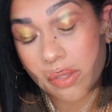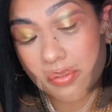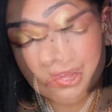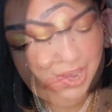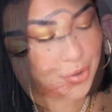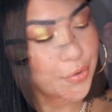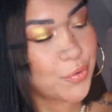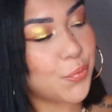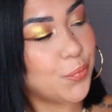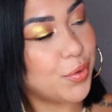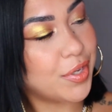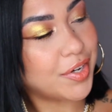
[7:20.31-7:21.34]
So now
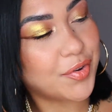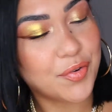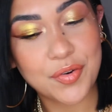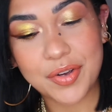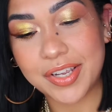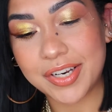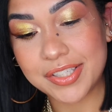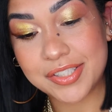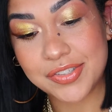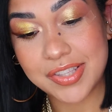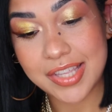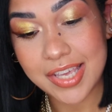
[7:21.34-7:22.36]
we are going
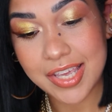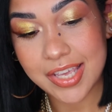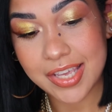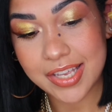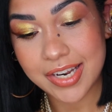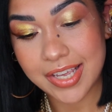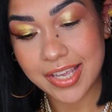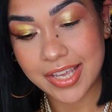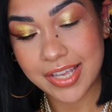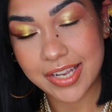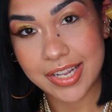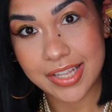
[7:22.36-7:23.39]
to dig in
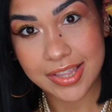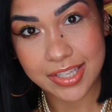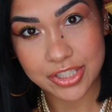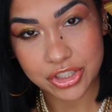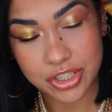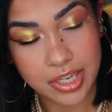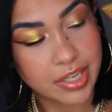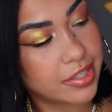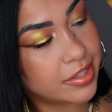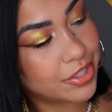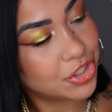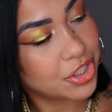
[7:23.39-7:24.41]
this
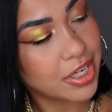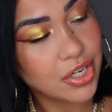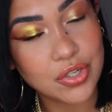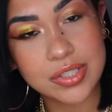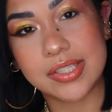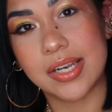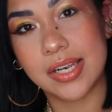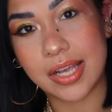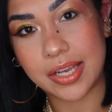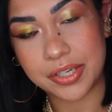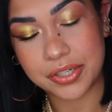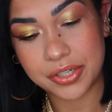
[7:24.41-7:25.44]
shade. This shade looks
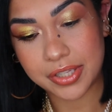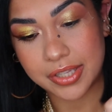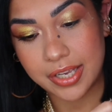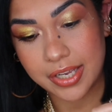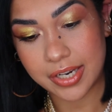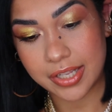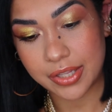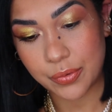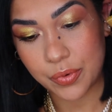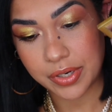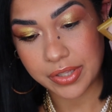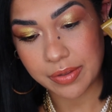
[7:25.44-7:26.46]
lighter than the
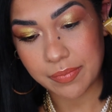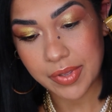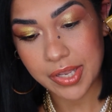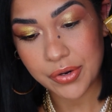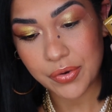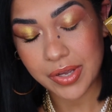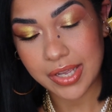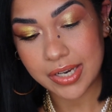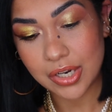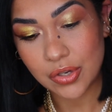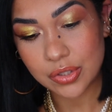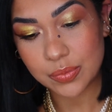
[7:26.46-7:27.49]
one in the middle, and
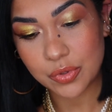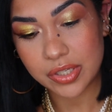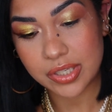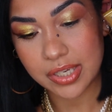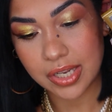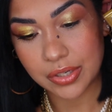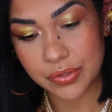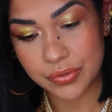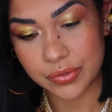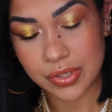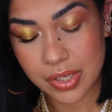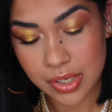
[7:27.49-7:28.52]
it looks more
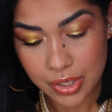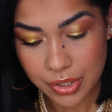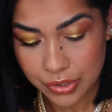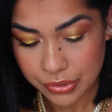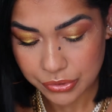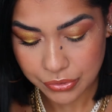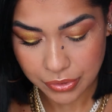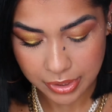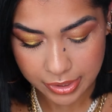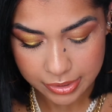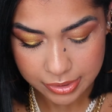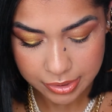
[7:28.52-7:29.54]
yellow. So
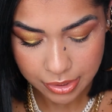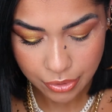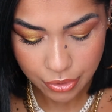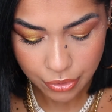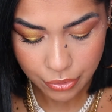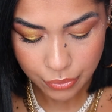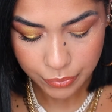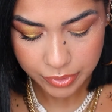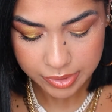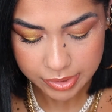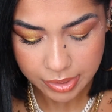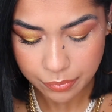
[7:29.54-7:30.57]
let's go with
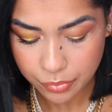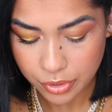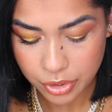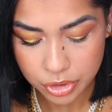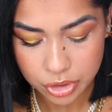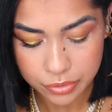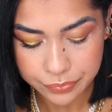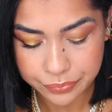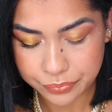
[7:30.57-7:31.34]
the same brush.